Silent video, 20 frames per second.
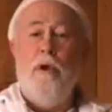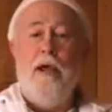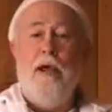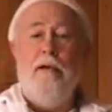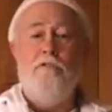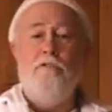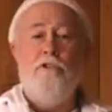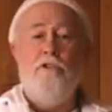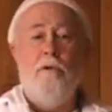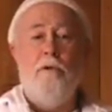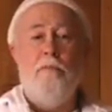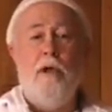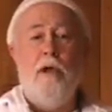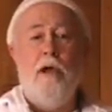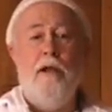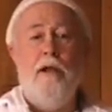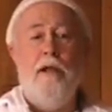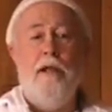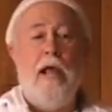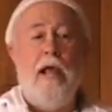have some
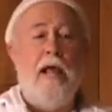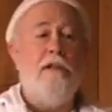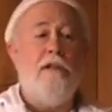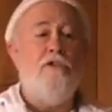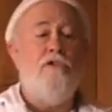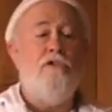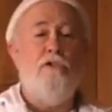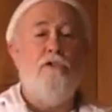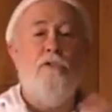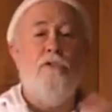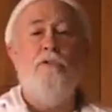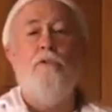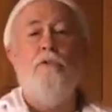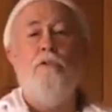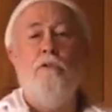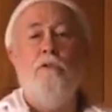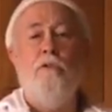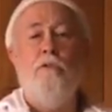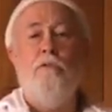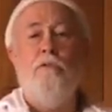kind of
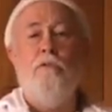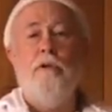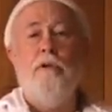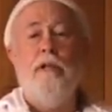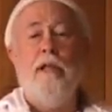external